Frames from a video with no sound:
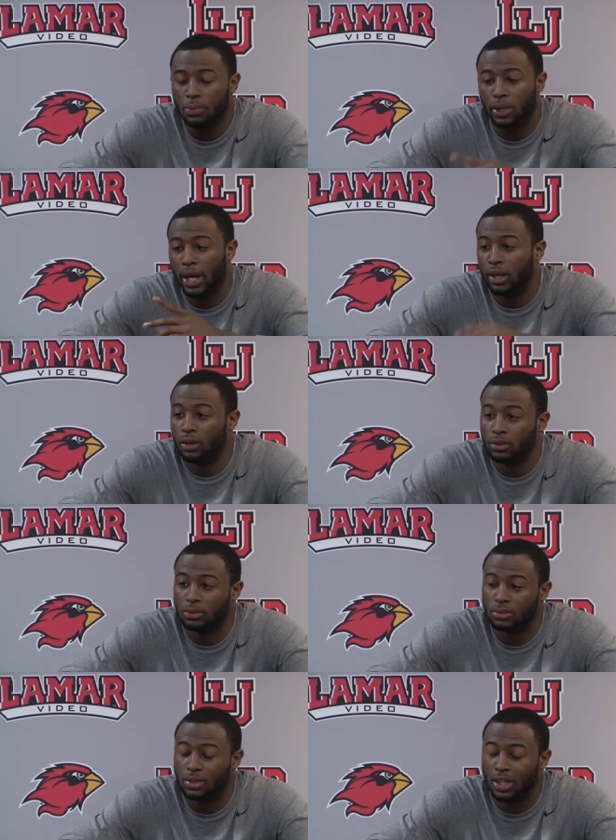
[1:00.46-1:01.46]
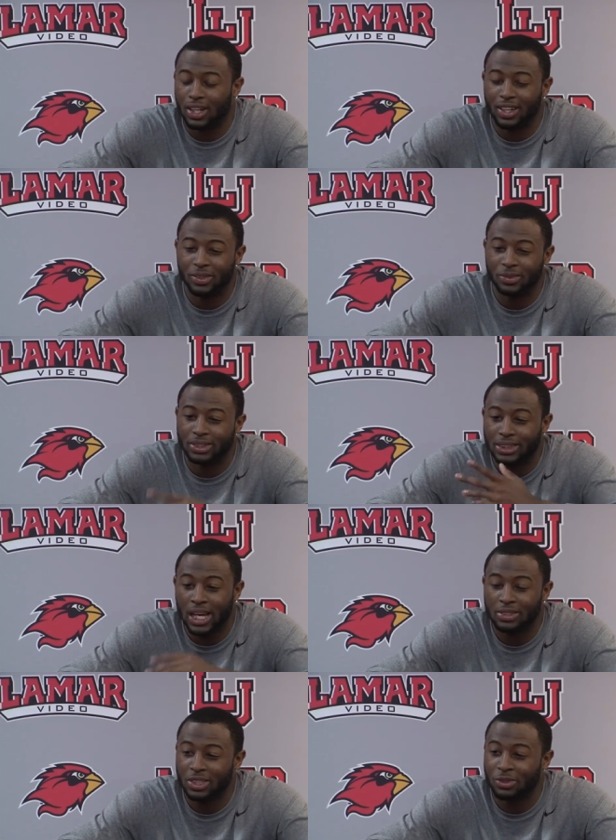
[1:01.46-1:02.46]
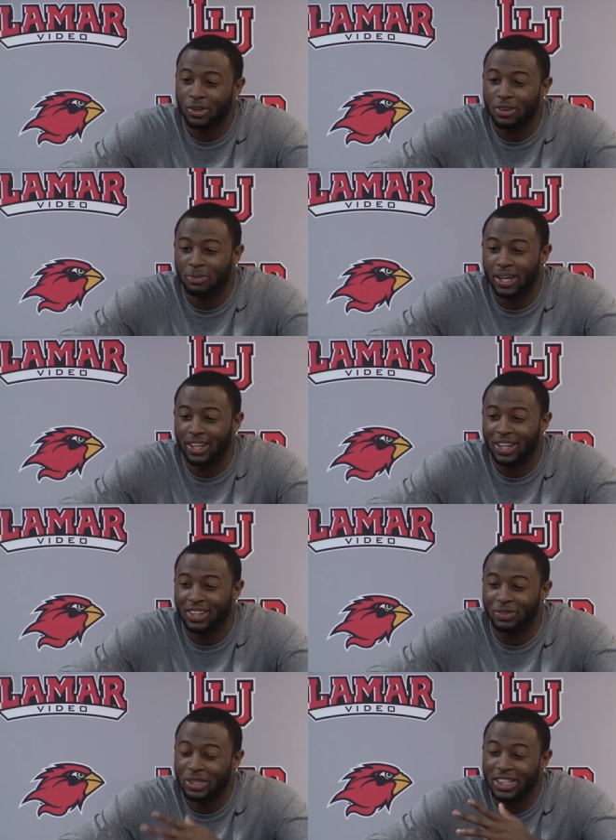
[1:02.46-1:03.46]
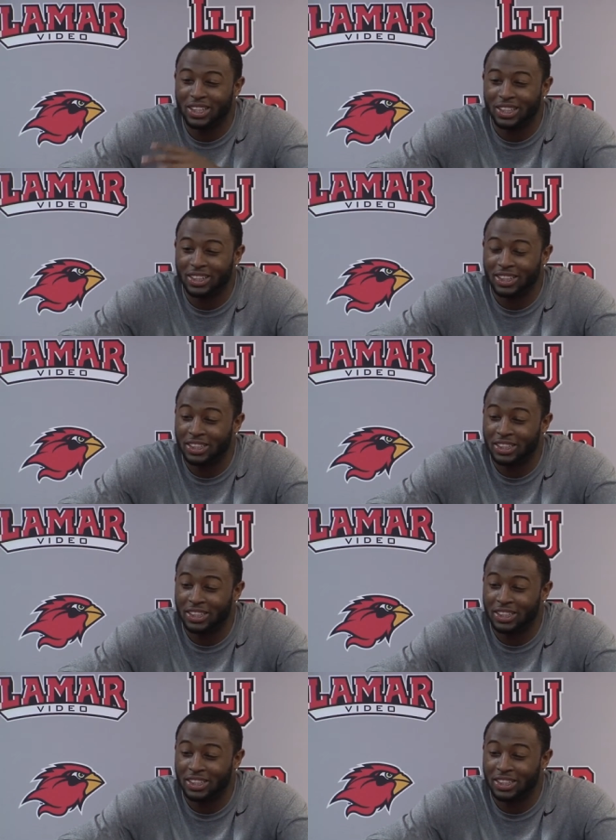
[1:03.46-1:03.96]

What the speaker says: put an end on them. When times get rough, man, we need a